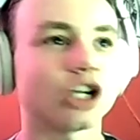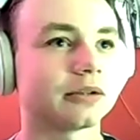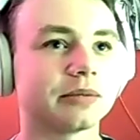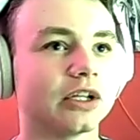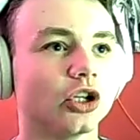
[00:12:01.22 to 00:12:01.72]

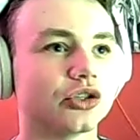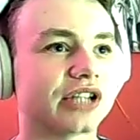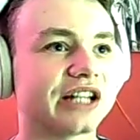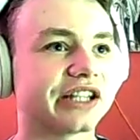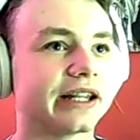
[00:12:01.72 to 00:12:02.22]
This is the
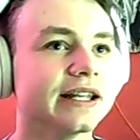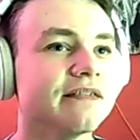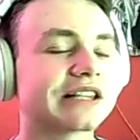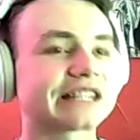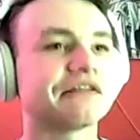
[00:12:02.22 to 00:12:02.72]
worst
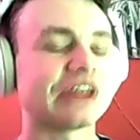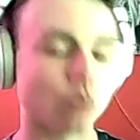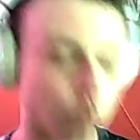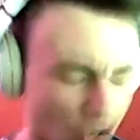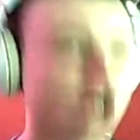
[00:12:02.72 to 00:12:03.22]
time to be
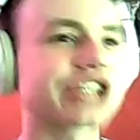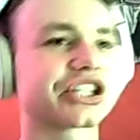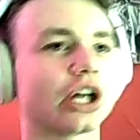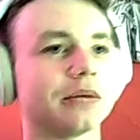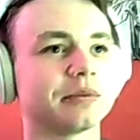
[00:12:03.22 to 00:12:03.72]
hallucinating.
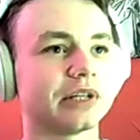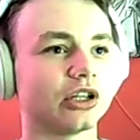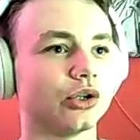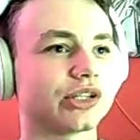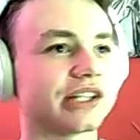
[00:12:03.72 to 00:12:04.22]

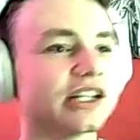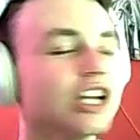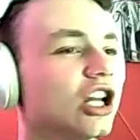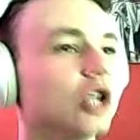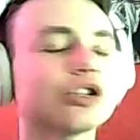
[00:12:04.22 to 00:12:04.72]
Hallucinate any other
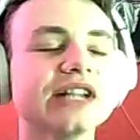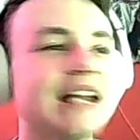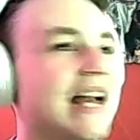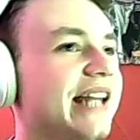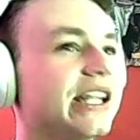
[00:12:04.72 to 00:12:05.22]
time,
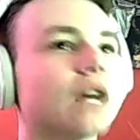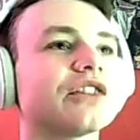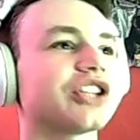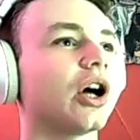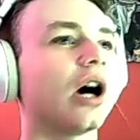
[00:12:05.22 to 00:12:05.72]
but now.